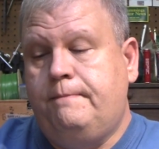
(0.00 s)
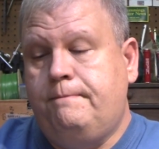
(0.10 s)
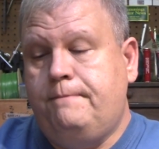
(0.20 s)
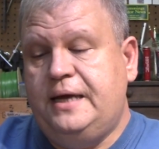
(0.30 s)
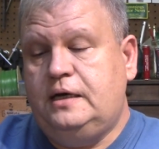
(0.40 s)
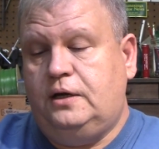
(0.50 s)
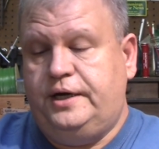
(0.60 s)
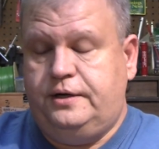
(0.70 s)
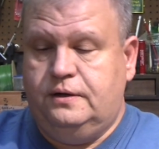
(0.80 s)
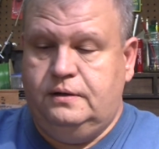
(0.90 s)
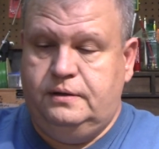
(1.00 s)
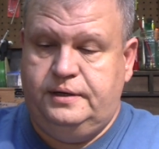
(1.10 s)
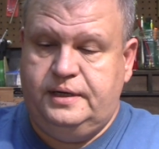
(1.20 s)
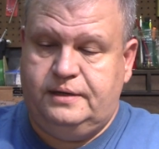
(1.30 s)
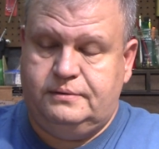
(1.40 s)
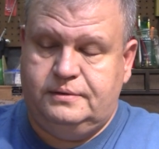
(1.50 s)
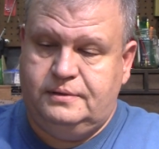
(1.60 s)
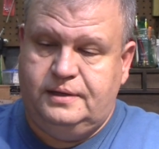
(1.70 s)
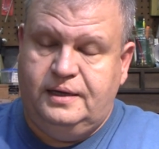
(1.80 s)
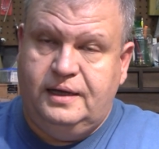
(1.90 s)
Med lighter. Now,
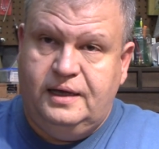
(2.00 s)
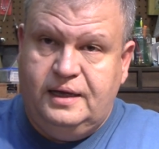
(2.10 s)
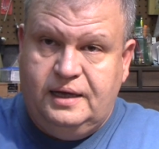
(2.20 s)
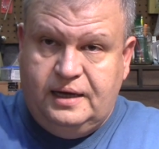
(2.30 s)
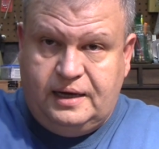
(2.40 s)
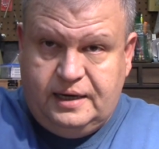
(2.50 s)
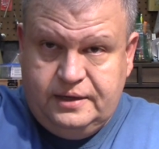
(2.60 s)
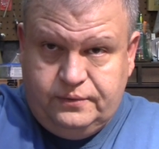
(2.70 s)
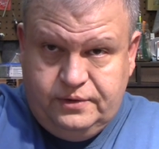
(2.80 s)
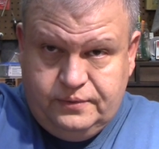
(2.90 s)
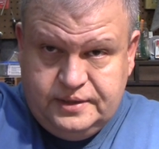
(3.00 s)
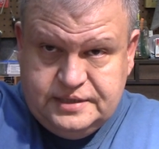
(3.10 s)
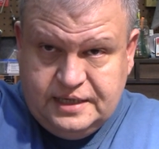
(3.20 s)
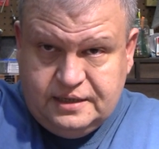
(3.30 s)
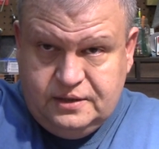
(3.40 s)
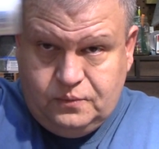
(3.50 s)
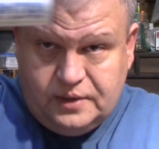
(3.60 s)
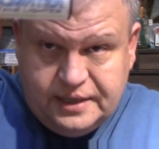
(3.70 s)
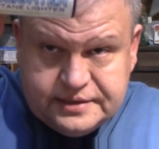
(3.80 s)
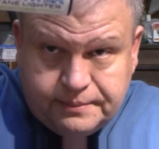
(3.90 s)
I don't know exactly
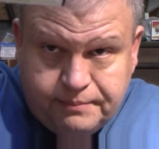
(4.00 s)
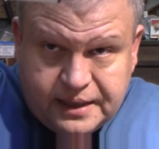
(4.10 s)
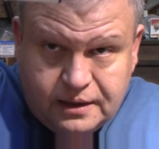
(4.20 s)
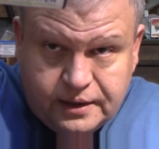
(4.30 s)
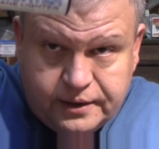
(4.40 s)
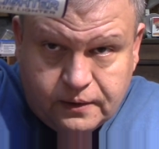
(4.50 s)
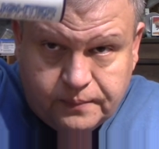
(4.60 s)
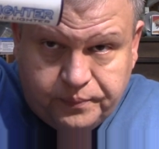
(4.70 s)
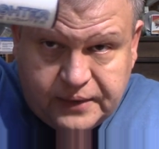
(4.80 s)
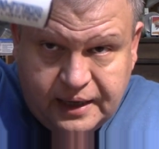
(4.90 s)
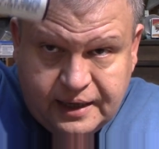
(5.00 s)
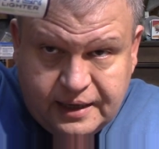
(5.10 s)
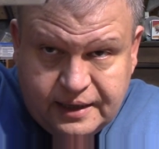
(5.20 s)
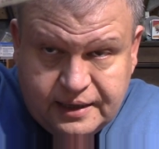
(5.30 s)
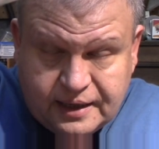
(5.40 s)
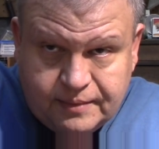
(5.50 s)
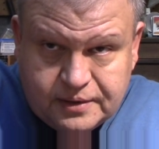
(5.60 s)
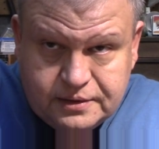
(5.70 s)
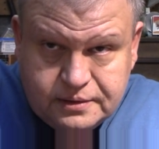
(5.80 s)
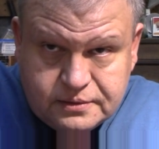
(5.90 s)
why it's a Med lighter, and I'm
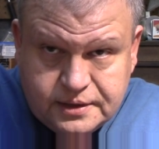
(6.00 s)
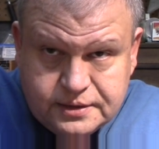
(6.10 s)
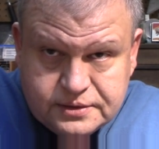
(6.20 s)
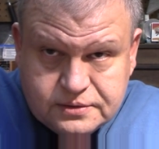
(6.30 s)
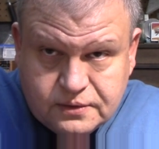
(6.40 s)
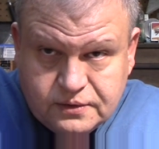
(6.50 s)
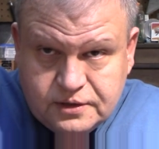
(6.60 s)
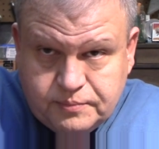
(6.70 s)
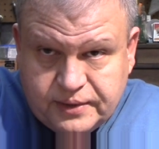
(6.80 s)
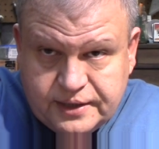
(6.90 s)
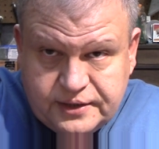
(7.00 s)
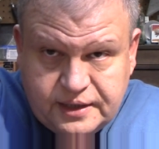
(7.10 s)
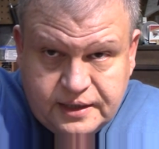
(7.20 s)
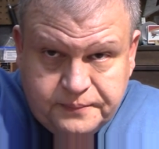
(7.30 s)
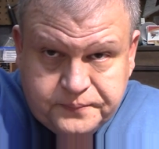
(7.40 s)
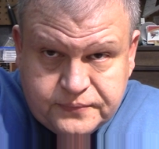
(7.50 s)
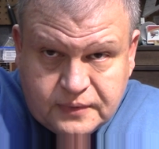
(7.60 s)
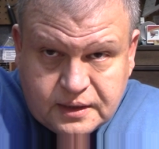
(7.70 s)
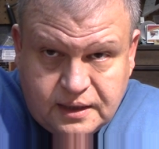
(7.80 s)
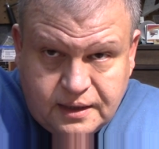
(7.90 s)
a little concerned by the
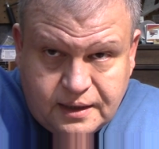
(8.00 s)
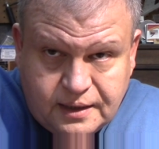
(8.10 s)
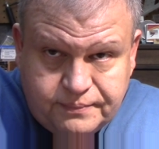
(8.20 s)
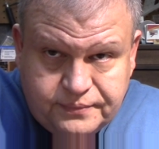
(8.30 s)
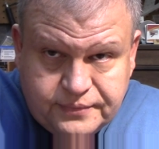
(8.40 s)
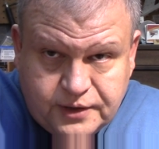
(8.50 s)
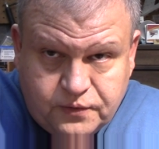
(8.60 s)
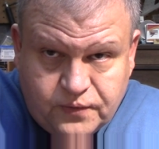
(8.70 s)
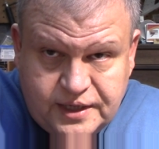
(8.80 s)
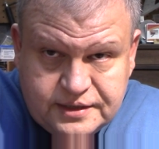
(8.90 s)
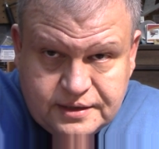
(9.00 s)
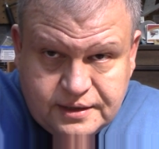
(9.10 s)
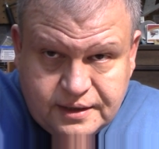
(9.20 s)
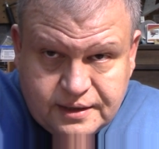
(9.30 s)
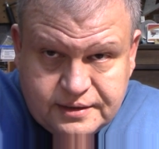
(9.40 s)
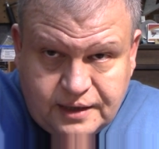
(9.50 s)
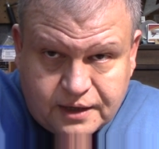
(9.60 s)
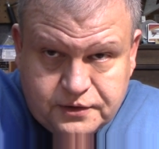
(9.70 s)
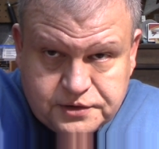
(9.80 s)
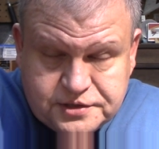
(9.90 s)
green
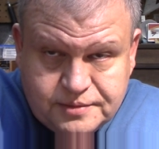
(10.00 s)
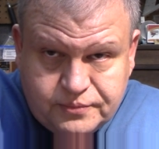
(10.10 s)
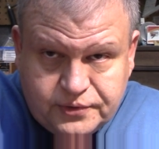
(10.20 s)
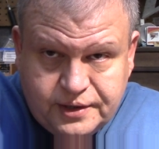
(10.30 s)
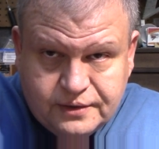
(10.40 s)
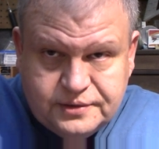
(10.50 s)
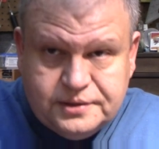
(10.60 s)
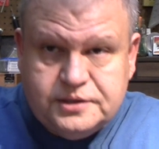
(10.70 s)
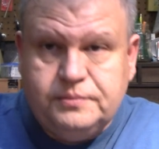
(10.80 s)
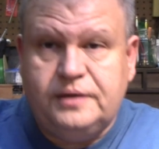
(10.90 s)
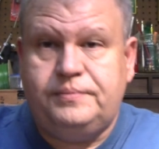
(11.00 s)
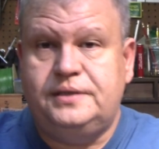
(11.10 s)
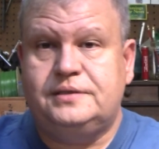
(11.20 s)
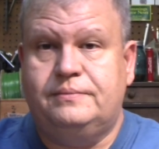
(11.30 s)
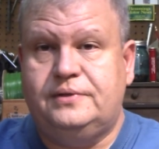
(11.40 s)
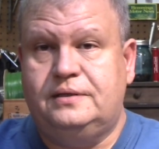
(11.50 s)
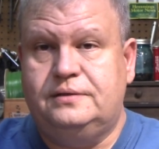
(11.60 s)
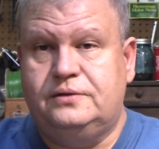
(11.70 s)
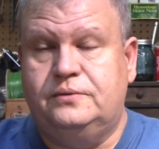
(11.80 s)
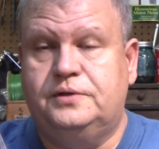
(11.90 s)
doctor symbol here, that this might be something
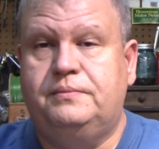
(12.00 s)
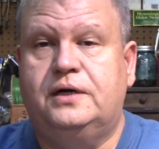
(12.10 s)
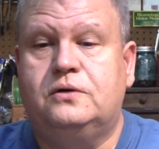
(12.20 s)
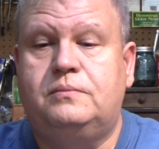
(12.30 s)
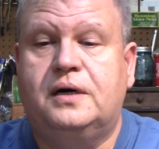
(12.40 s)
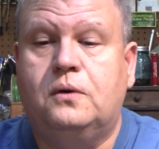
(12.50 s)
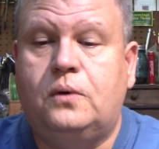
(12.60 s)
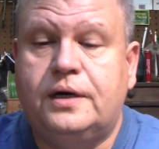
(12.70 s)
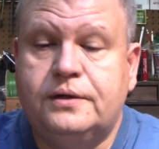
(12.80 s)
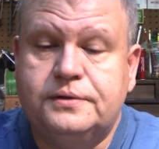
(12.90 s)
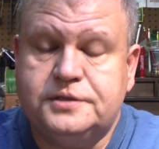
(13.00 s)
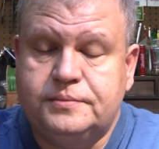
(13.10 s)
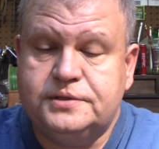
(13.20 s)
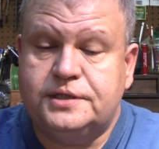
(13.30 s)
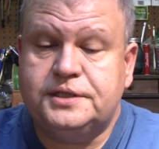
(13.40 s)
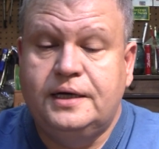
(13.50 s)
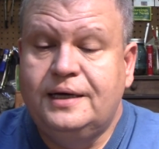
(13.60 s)
to do with medical marijuana or some such,